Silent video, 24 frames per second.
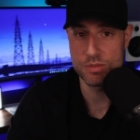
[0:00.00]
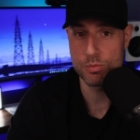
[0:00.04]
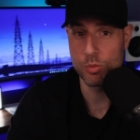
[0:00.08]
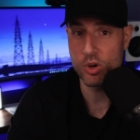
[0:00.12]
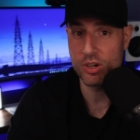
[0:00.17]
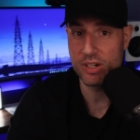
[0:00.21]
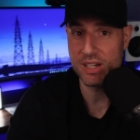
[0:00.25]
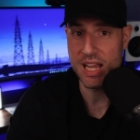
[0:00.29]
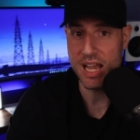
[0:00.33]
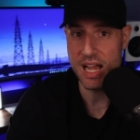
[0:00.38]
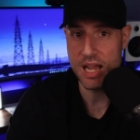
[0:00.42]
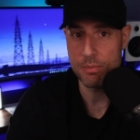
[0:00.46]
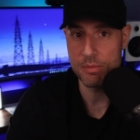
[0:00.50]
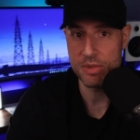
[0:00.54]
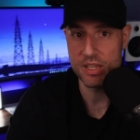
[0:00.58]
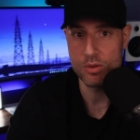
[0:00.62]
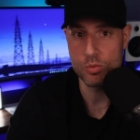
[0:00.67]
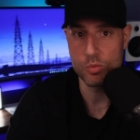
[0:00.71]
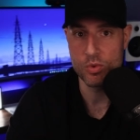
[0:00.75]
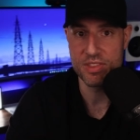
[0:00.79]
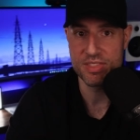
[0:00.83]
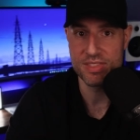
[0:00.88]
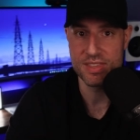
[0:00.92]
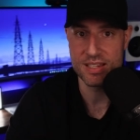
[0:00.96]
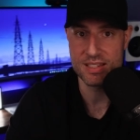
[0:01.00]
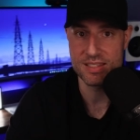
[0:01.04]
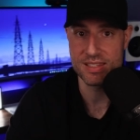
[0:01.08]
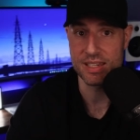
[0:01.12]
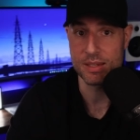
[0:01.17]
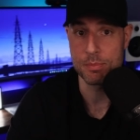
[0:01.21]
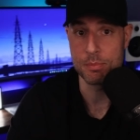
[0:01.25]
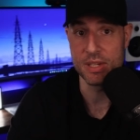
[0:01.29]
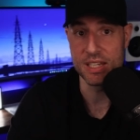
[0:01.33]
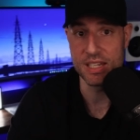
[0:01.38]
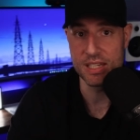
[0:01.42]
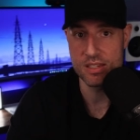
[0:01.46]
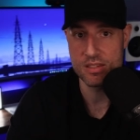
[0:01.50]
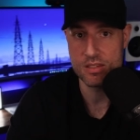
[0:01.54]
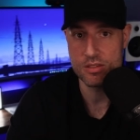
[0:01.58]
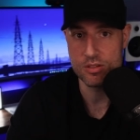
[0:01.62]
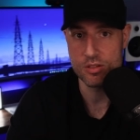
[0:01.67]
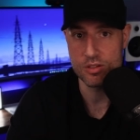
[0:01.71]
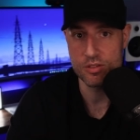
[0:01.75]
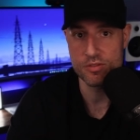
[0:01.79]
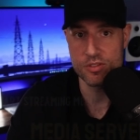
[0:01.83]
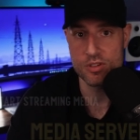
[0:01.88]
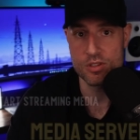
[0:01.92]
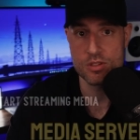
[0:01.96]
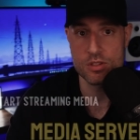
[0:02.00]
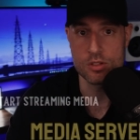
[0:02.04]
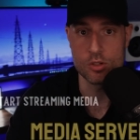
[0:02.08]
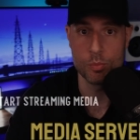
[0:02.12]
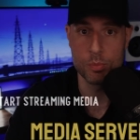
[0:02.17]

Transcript: It's more common with things like media servers.